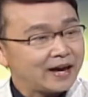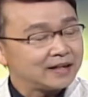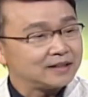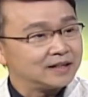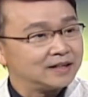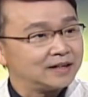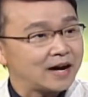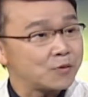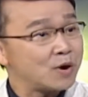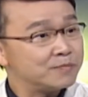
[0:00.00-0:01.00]
And
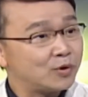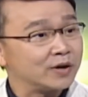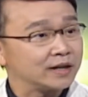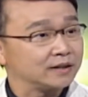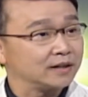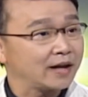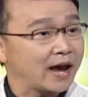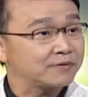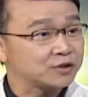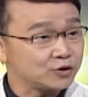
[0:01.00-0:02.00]
uh, at one point,
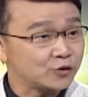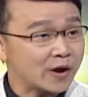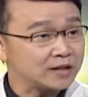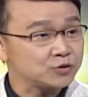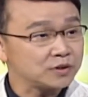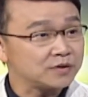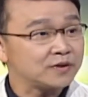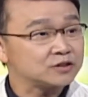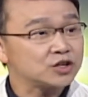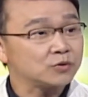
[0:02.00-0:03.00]
after you graduated
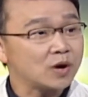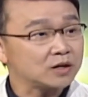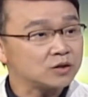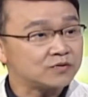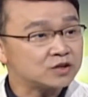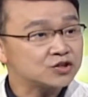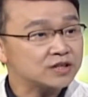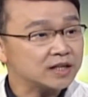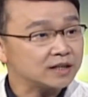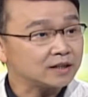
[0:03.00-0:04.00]
from Tsinghua
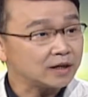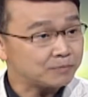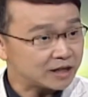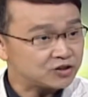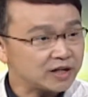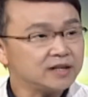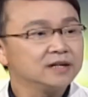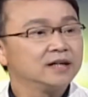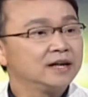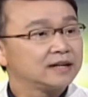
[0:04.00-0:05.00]
University in mm-hmm. Beijing
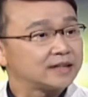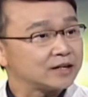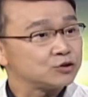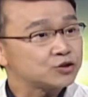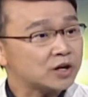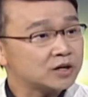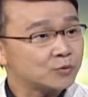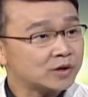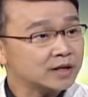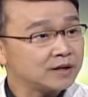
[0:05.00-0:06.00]
that you started
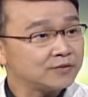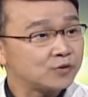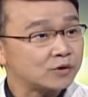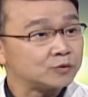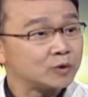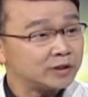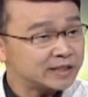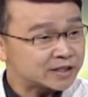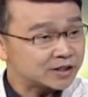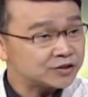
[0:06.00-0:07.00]
working for
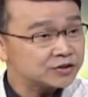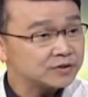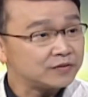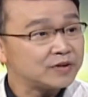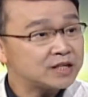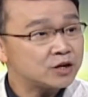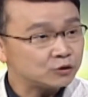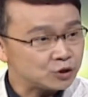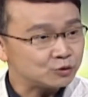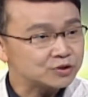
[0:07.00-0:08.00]
Reuters Video
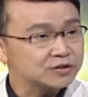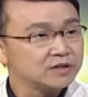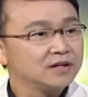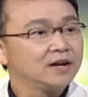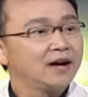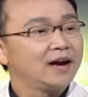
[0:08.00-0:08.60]
News. Mm-hmm.